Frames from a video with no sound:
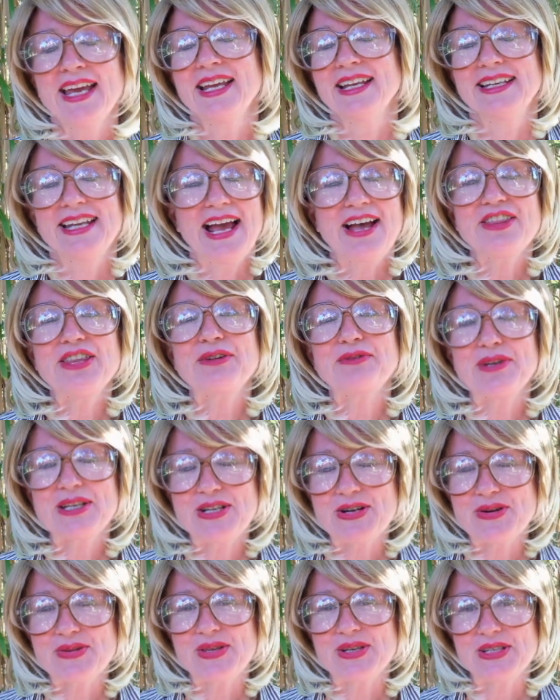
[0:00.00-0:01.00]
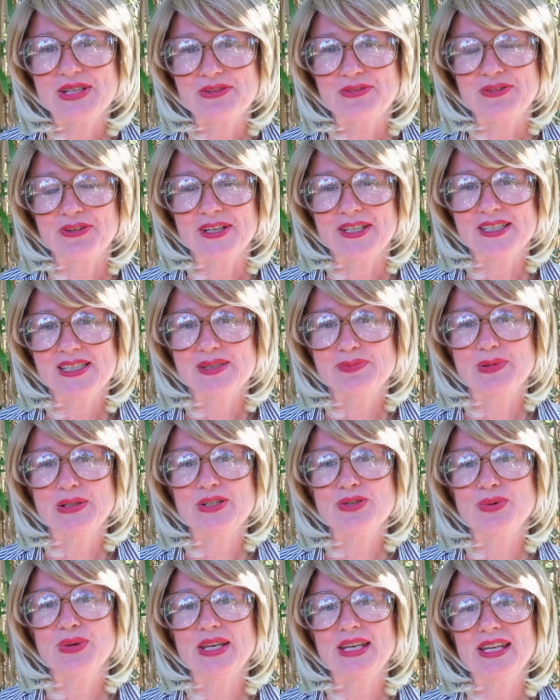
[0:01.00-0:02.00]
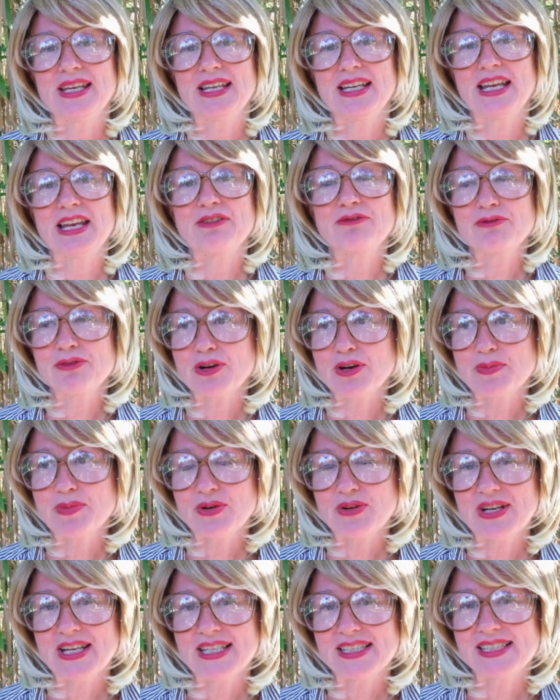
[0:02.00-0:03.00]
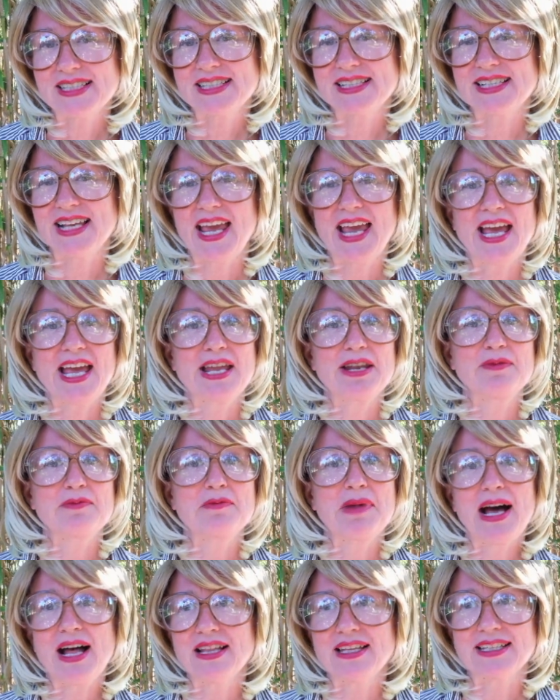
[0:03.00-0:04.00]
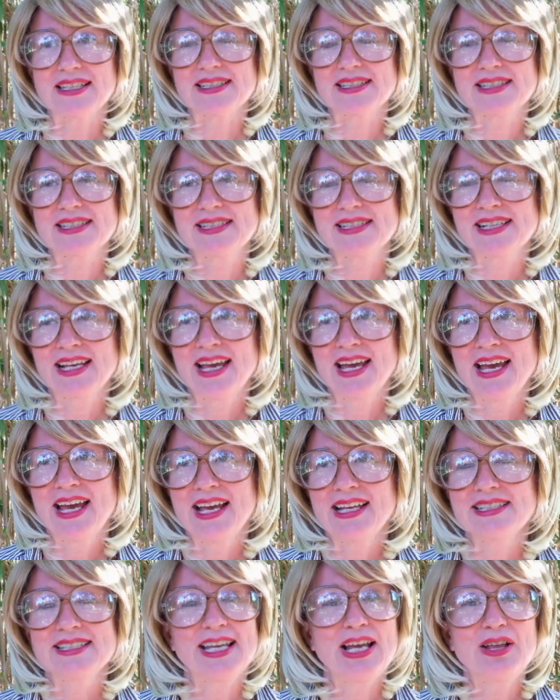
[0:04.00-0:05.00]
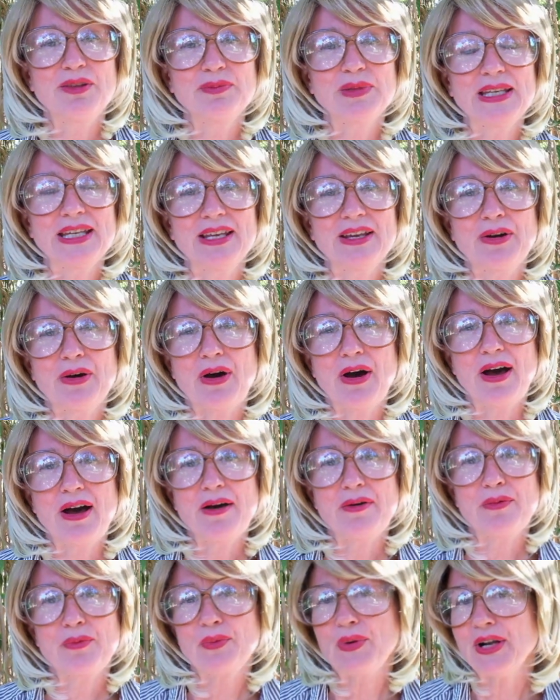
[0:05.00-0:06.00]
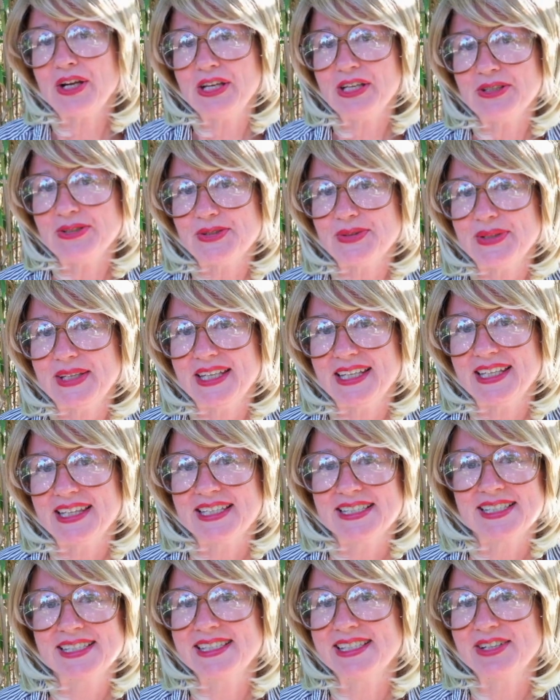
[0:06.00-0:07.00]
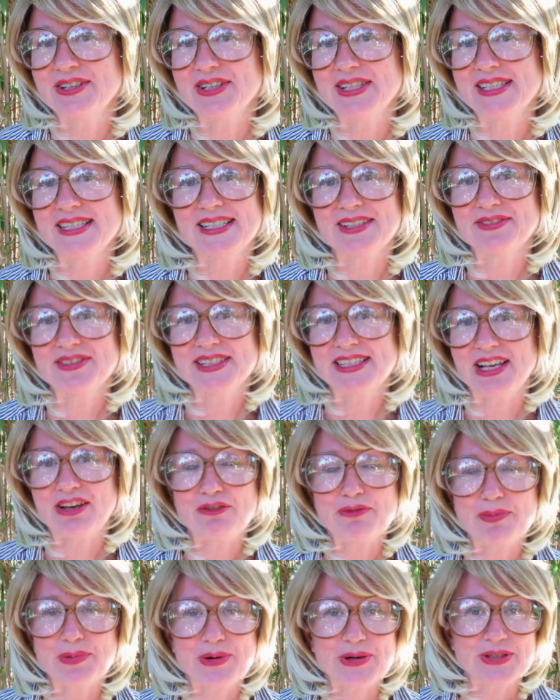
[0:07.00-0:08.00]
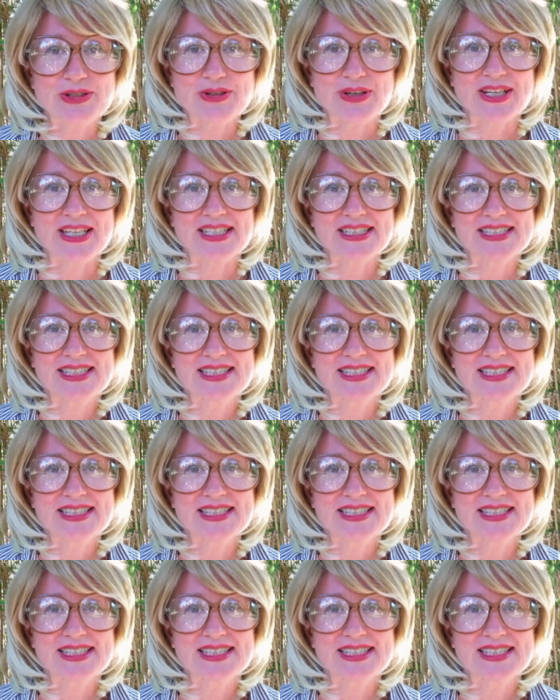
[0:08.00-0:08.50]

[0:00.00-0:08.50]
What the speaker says: Now that we know the difference between invertebrates and mollusks, Tell me, what are you doing in this series of self-portraits?